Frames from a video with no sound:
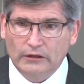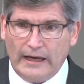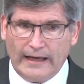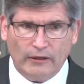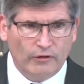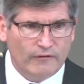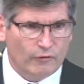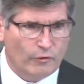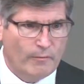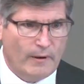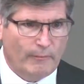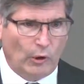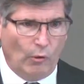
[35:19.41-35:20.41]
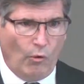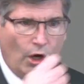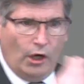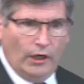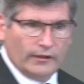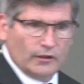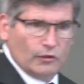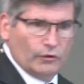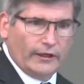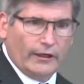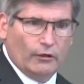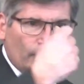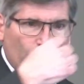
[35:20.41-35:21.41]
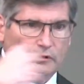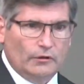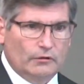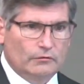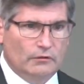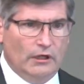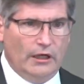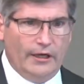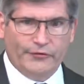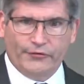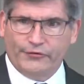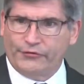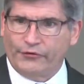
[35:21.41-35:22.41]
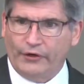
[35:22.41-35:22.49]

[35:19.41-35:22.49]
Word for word: I don't even remember a wand going over us.